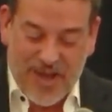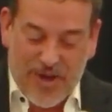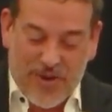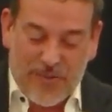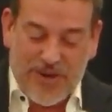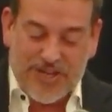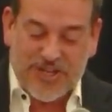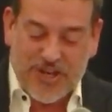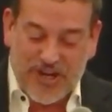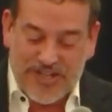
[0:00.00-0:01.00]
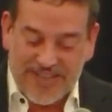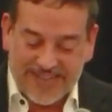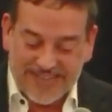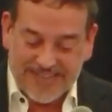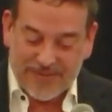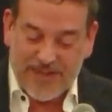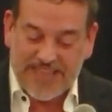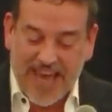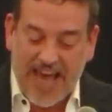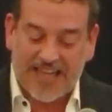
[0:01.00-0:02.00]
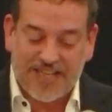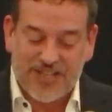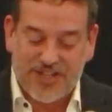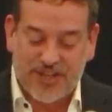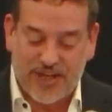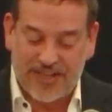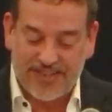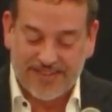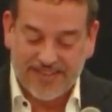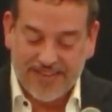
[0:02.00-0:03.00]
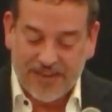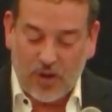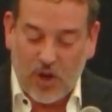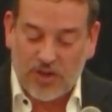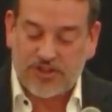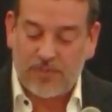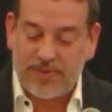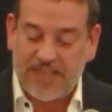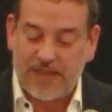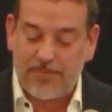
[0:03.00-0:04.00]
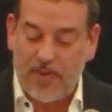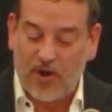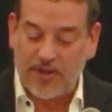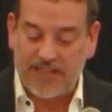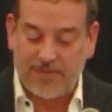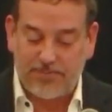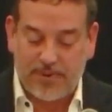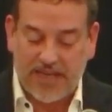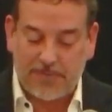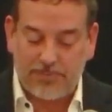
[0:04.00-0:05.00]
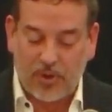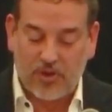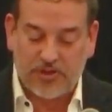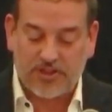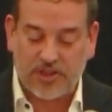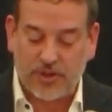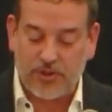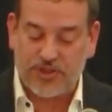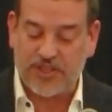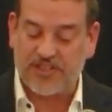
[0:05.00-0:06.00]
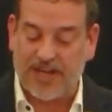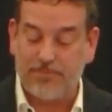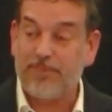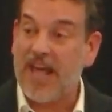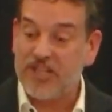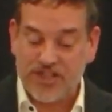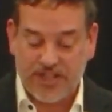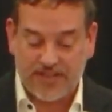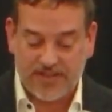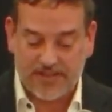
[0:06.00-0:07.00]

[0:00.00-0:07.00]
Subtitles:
We can and should also be the party of big, bold solutions on pensions,